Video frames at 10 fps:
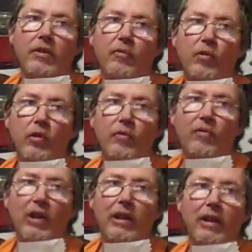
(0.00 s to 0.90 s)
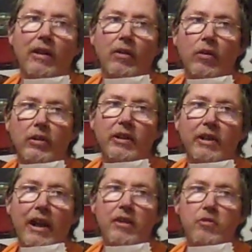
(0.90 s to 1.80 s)
the fruit filling or the
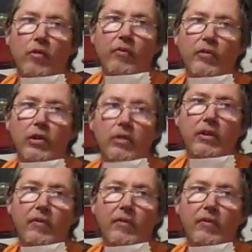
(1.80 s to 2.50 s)
natural fruit.